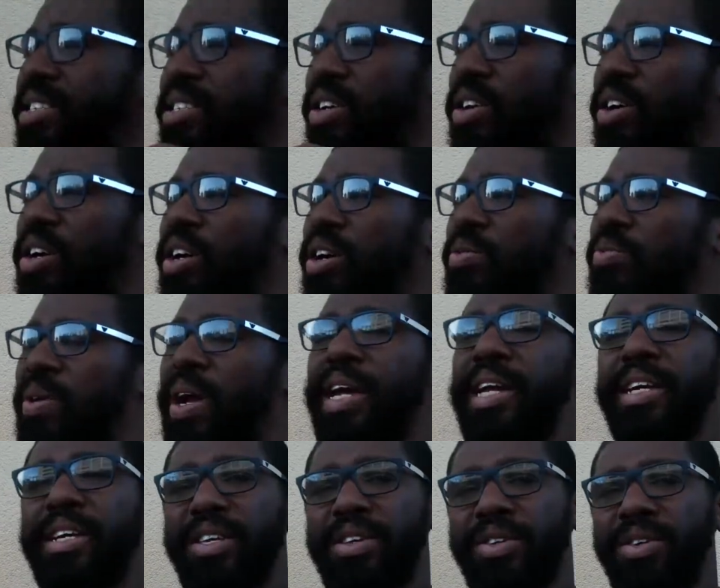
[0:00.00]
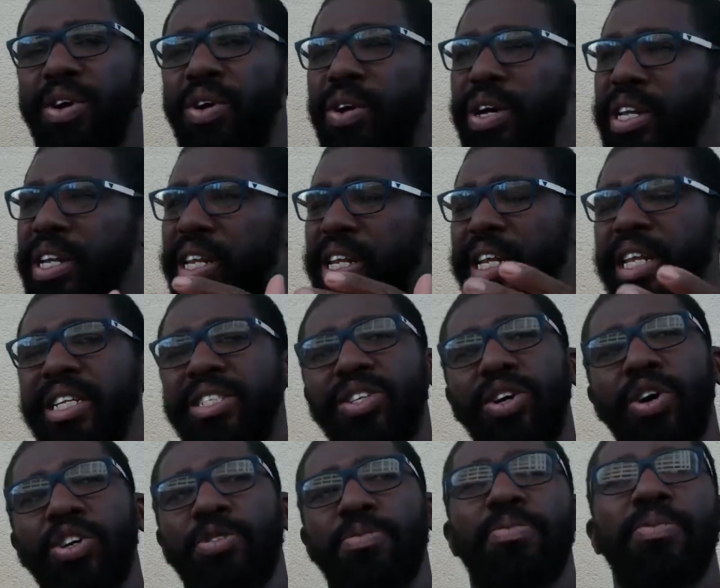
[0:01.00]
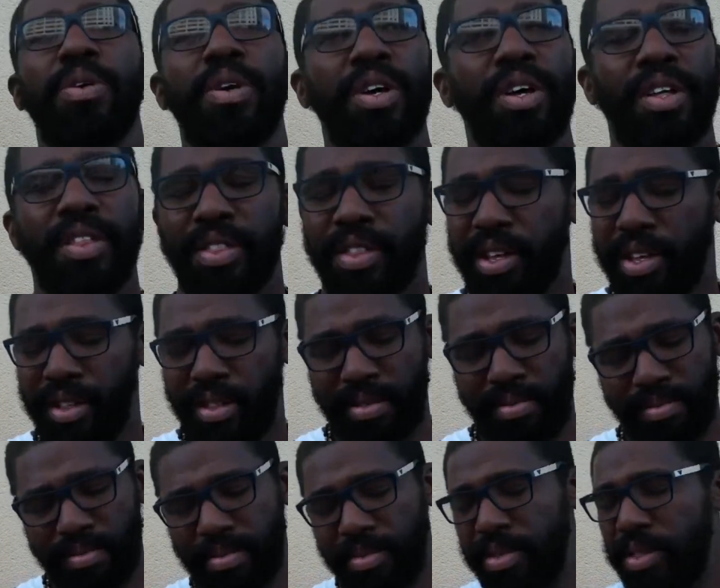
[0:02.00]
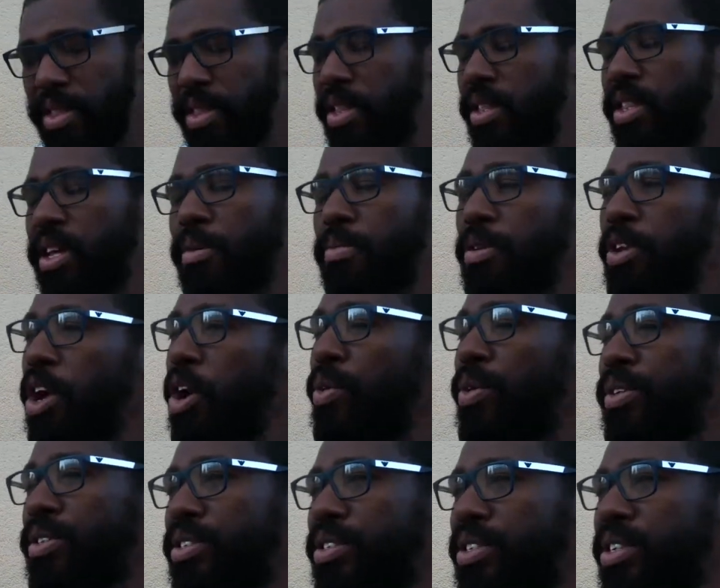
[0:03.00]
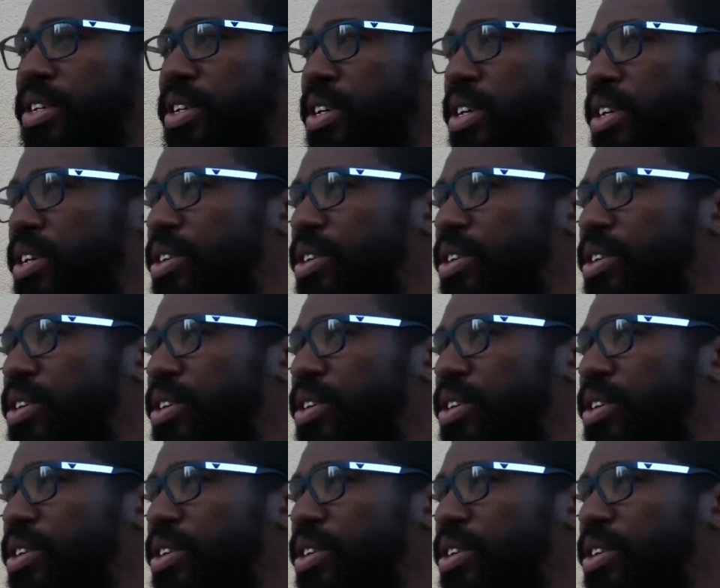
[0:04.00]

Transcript: uh, yep. rank, you know, and yep. Esau's, they're, they're below us, yeah.